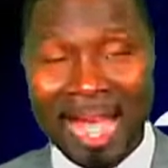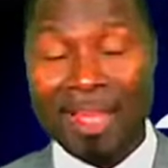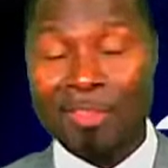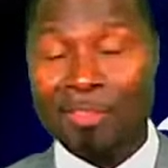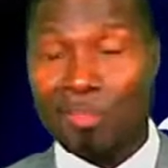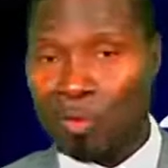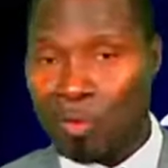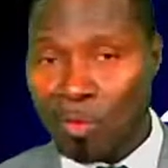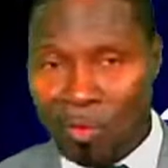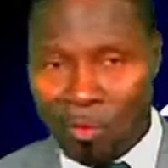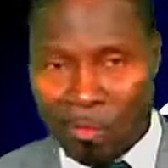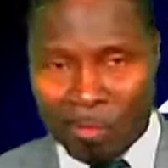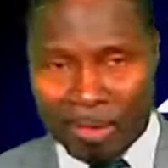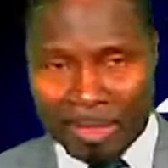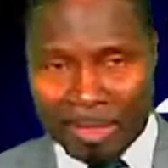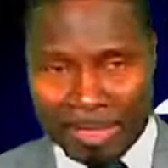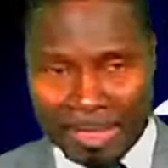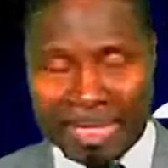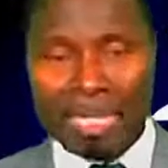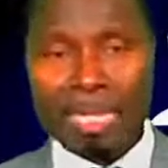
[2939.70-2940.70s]
So
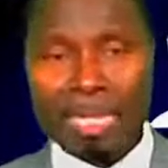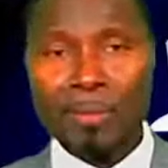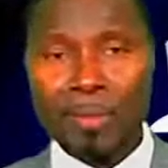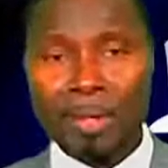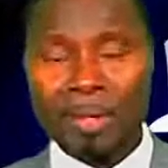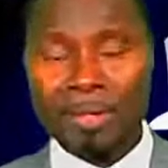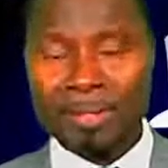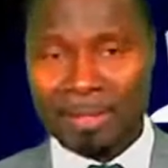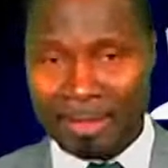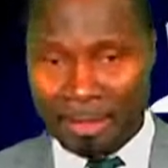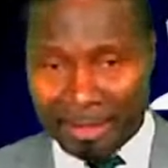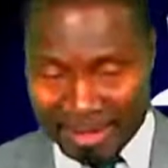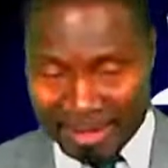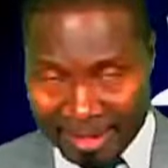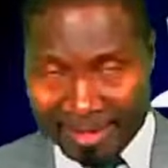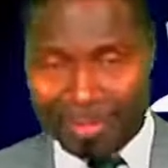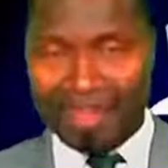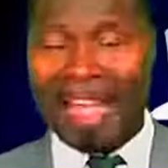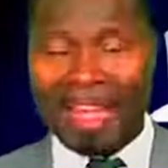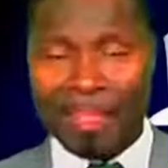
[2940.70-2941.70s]
we're dealing with
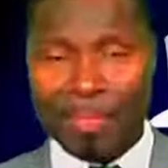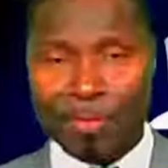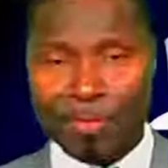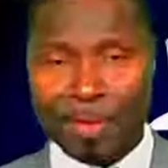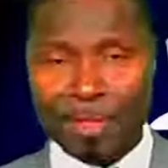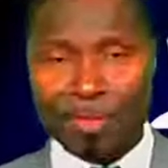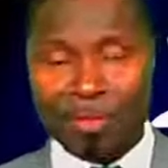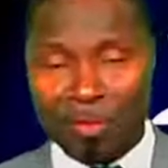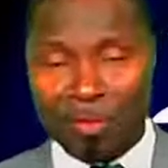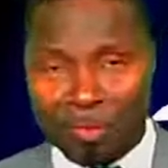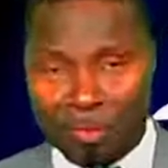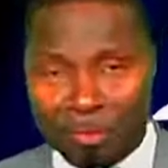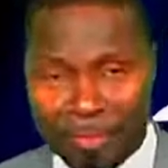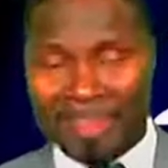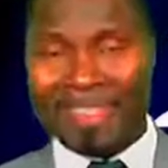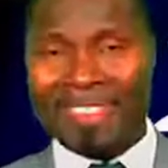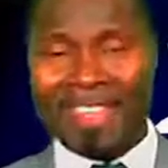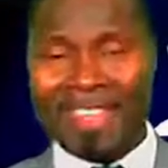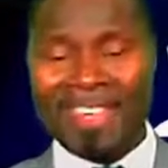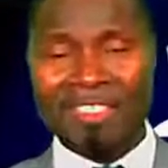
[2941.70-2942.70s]
this aspect of
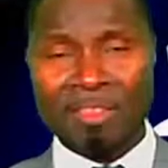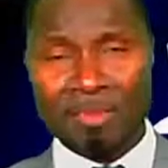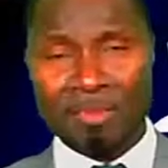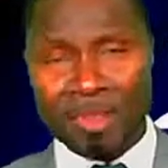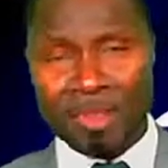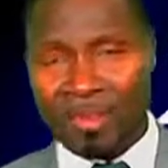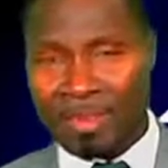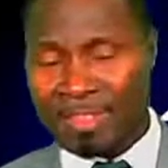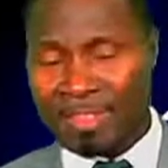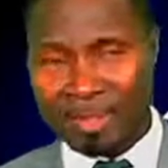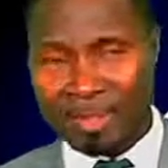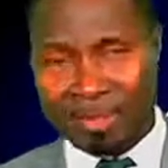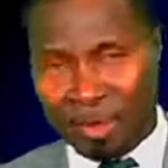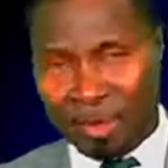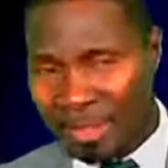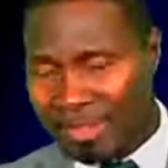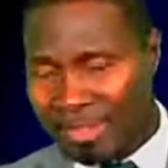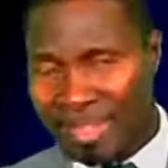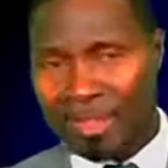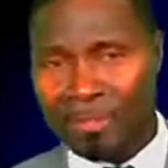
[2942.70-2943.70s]
business immigration,
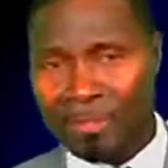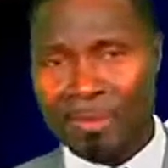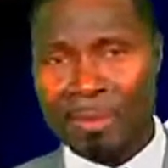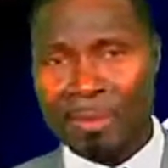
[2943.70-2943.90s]
not just